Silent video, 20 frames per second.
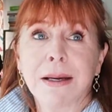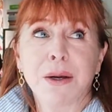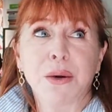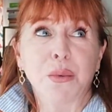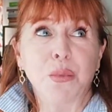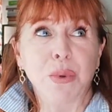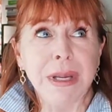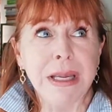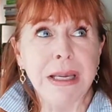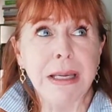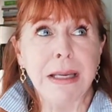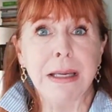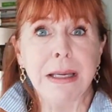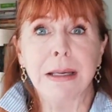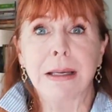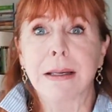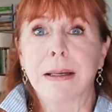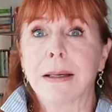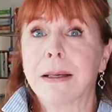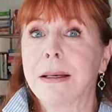we
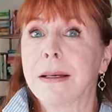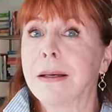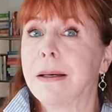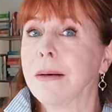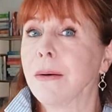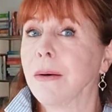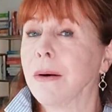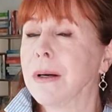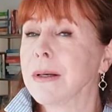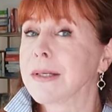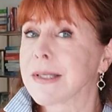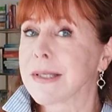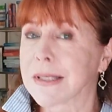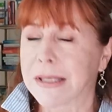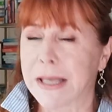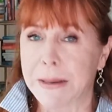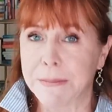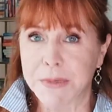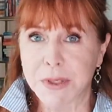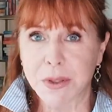
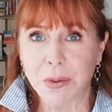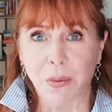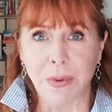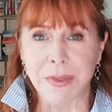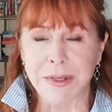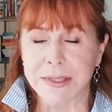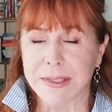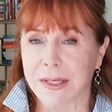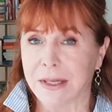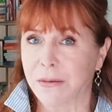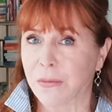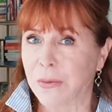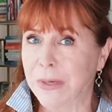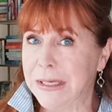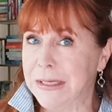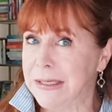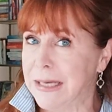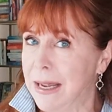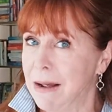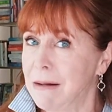slept when the sun
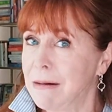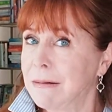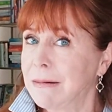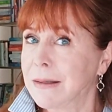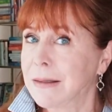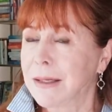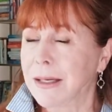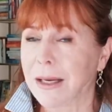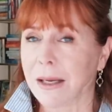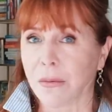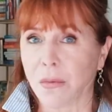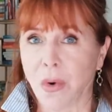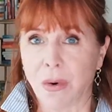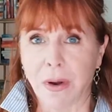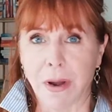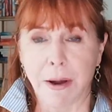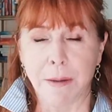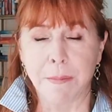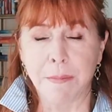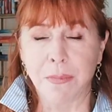went down and woke
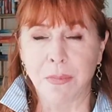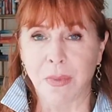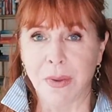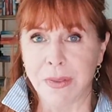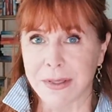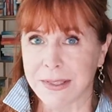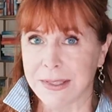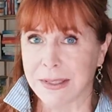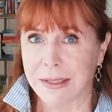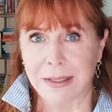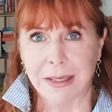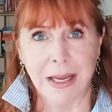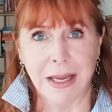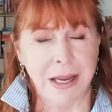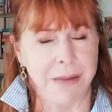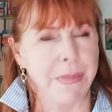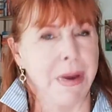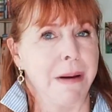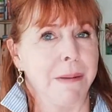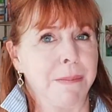up when the sun
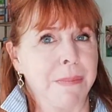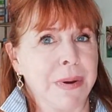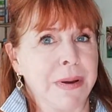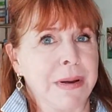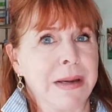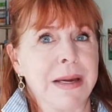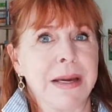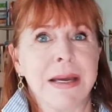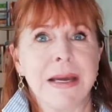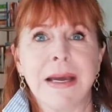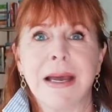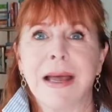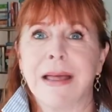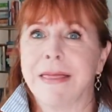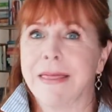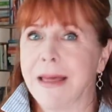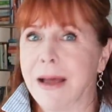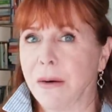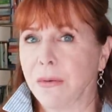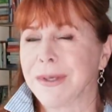came up.
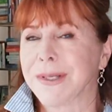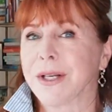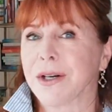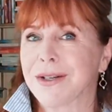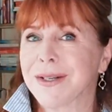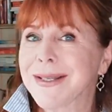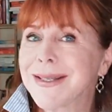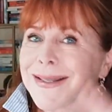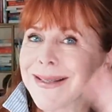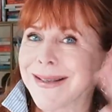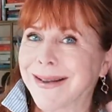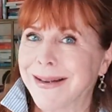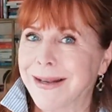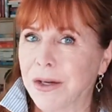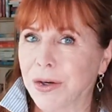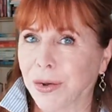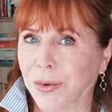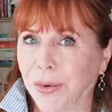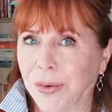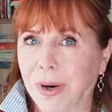That was our
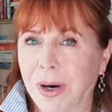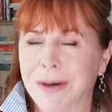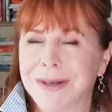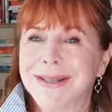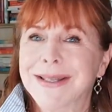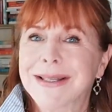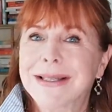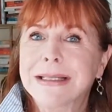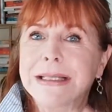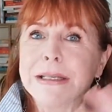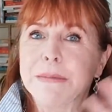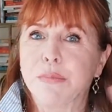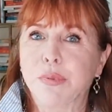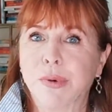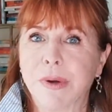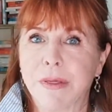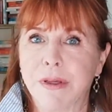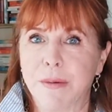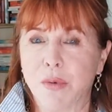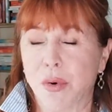cycle, our sleep
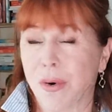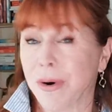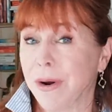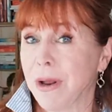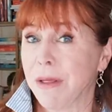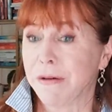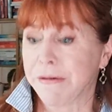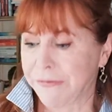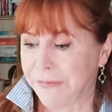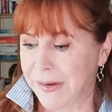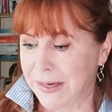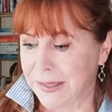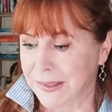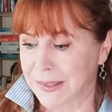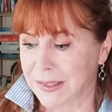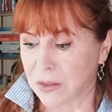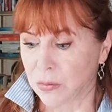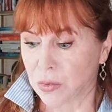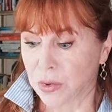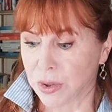rhythm, or another
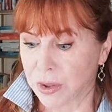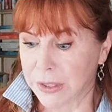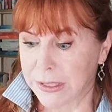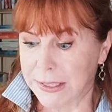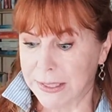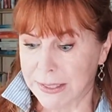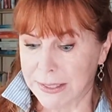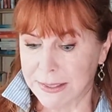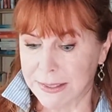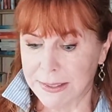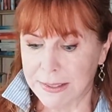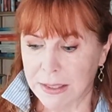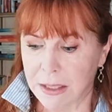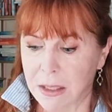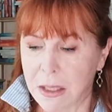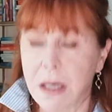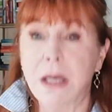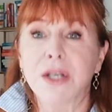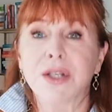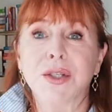fancy word is
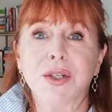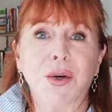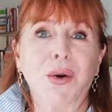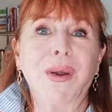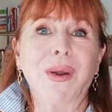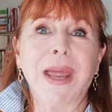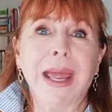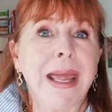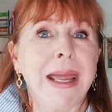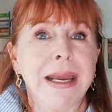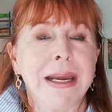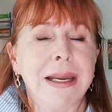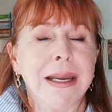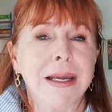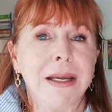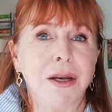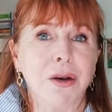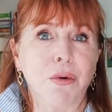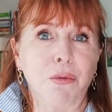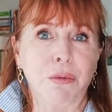
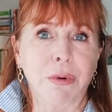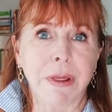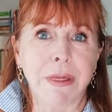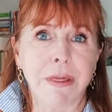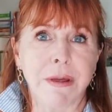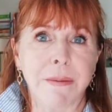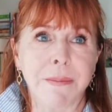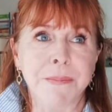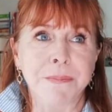circadian rhythm.